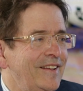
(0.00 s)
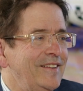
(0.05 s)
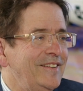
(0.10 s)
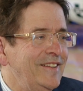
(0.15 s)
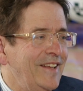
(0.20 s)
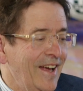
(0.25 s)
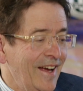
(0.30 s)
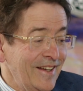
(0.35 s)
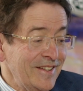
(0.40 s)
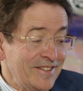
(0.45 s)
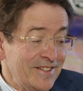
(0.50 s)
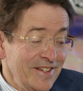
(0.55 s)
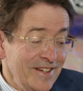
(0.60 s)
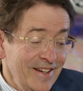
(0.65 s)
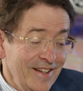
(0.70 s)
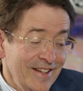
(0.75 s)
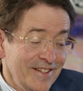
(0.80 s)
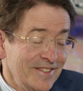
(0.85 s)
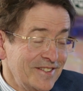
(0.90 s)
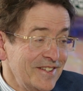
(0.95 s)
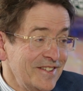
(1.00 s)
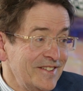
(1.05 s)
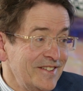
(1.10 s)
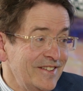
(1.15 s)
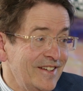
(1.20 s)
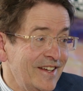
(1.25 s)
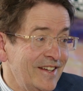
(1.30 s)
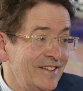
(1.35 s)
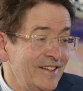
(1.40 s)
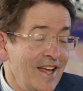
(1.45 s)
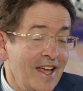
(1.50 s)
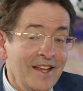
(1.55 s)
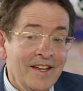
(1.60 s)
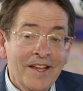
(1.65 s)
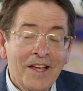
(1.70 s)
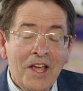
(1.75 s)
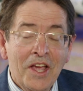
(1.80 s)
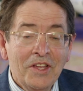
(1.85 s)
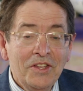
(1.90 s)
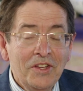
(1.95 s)
Yes, it is, isn't it?
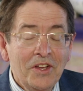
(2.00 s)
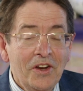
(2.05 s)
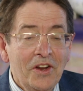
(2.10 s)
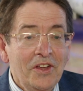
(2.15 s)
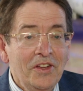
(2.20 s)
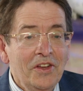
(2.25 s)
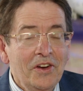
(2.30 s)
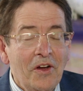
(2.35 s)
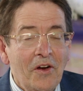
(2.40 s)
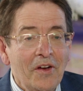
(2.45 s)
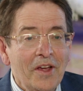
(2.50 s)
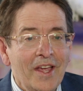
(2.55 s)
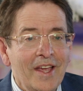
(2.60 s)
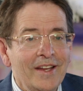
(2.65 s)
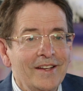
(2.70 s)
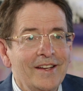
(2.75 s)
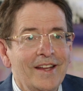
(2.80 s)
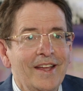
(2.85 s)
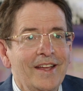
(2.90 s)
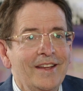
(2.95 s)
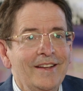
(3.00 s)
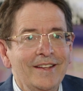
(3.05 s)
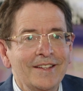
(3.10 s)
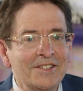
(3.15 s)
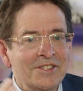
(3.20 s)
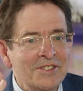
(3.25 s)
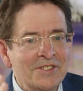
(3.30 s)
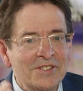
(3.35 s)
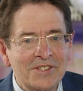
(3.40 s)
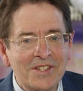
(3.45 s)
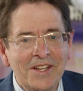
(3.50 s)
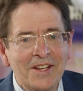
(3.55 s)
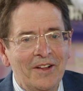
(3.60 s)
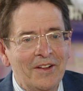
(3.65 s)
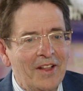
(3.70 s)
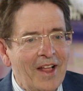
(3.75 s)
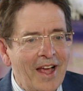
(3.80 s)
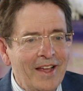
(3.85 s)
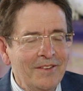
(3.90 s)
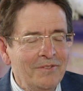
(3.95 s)
It's
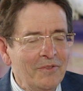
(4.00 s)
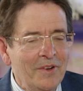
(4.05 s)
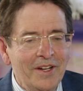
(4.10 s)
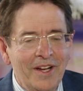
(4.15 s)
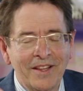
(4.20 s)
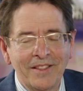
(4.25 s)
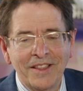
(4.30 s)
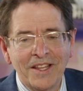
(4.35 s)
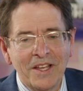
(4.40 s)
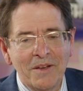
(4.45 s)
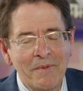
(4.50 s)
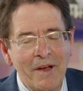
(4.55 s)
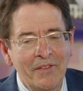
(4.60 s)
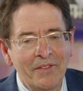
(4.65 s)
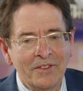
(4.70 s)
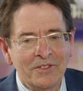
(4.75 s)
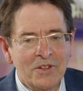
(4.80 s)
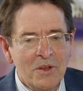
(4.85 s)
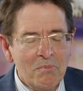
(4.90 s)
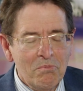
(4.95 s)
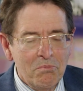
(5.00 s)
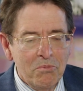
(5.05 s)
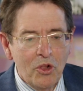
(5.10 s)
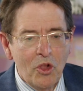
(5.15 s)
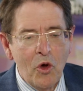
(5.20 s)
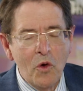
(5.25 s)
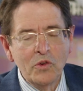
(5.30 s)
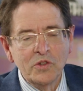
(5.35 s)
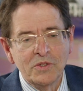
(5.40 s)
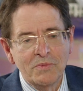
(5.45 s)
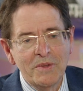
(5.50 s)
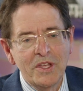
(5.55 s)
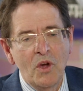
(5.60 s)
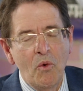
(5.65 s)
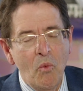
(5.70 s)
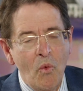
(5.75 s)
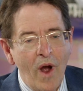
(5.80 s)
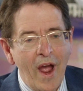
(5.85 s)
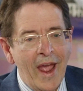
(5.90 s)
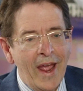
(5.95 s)
still, when I think about this, it blows me
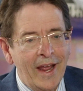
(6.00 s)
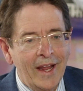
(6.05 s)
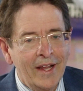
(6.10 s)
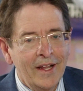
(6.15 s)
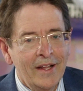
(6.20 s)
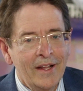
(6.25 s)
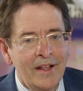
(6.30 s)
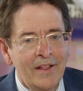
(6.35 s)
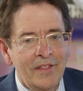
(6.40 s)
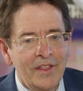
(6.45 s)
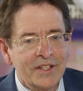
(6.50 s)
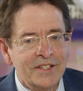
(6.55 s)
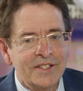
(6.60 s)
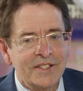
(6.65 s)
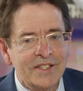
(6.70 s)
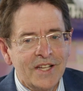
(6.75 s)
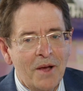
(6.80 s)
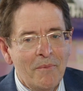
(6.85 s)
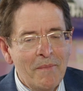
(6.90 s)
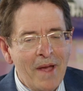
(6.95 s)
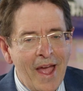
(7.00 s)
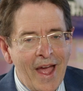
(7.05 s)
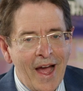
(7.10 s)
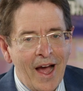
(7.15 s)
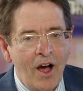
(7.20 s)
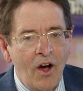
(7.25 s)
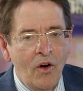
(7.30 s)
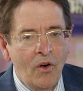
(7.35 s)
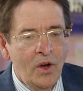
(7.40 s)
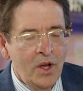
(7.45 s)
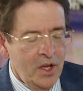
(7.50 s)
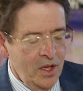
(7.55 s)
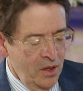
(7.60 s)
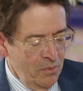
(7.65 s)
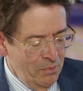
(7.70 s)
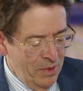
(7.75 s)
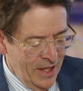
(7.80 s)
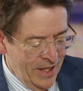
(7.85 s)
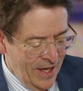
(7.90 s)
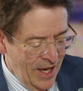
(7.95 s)
away that somehow,
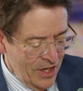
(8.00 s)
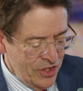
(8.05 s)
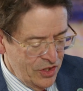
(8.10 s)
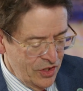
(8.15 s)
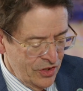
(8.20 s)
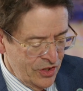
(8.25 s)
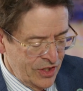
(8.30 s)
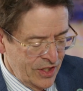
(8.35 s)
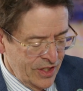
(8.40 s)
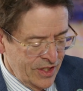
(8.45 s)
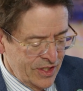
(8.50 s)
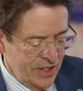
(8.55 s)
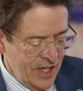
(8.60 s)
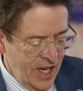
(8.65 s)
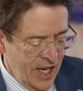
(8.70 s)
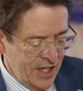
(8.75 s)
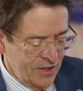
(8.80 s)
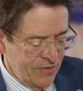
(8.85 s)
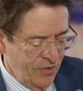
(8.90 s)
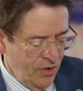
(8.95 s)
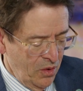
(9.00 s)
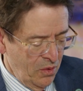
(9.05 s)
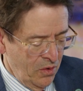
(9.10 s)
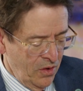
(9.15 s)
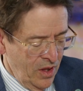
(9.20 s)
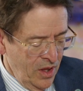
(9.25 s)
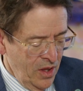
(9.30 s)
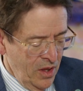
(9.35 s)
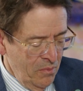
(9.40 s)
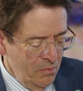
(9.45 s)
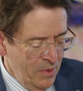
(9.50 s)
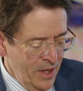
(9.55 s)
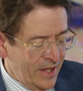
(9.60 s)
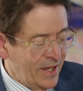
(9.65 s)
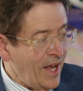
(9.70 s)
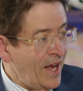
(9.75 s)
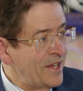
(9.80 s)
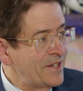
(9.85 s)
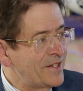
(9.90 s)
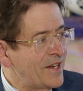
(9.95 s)
because you're successful,
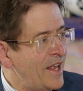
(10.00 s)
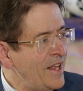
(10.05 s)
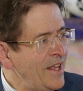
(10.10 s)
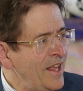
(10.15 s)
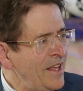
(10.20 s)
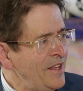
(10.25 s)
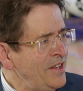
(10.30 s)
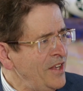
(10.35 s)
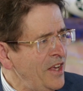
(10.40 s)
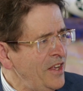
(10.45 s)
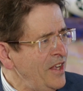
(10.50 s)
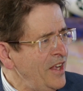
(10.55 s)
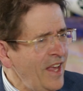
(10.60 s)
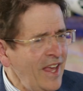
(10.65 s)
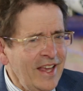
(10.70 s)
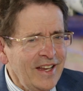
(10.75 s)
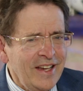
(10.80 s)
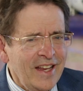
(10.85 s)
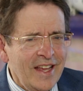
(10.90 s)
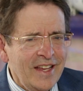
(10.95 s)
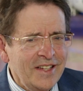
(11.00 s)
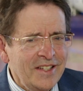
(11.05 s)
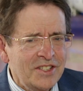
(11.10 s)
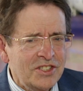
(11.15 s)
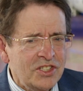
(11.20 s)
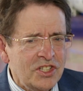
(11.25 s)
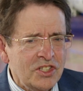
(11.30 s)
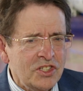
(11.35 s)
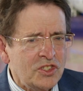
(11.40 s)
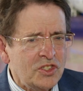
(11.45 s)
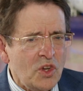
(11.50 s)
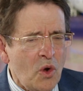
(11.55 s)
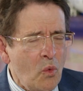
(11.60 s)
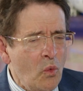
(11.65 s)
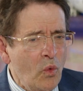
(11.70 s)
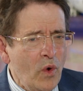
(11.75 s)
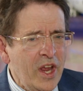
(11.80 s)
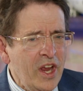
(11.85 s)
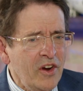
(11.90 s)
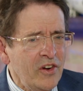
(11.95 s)
because it's just so
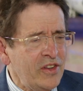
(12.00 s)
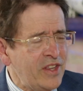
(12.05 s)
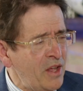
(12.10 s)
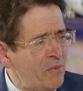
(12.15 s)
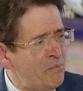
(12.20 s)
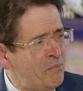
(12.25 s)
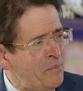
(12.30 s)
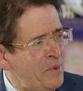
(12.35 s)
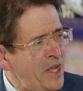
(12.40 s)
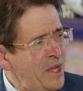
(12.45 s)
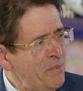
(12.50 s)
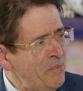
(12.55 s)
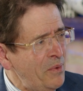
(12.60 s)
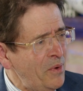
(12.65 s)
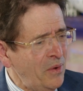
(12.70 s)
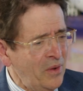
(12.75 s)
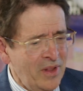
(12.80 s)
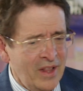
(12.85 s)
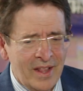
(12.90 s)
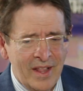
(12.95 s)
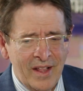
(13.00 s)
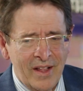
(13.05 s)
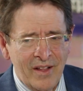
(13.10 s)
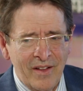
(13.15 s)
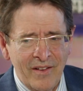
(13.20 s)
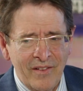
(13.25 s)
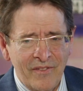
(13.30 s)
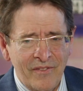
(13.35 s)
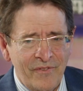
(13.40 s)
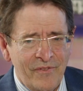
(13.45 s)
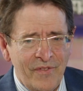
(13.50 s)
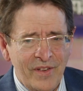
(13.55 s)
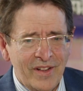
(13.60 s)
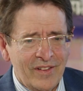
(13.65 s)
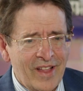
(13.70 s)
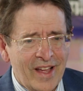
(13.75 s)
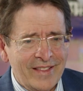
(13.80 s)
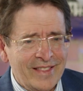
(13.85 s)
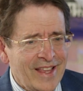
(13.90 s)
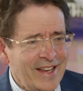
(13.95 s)
weird that people feel
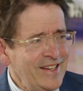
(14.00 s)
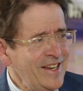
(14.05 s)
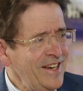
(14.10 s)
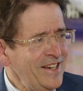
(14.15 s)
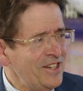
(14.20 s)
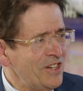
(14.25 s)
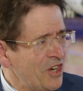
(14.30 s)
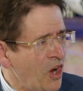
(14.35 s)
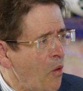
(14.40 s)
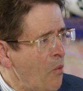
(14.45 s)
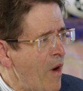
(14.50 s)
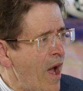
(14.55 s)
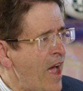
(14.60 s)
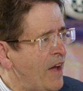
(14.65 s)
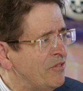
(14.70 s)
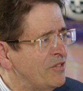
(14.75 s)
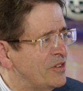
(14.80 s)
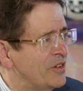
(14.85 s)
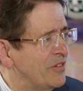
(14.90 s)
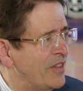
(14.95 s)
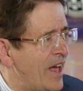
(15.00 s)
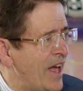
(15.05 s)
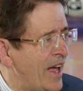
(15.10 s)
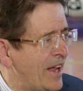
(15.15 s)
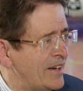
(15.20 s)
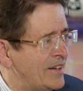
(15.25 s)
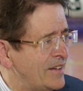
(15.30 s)
like they need to go after that.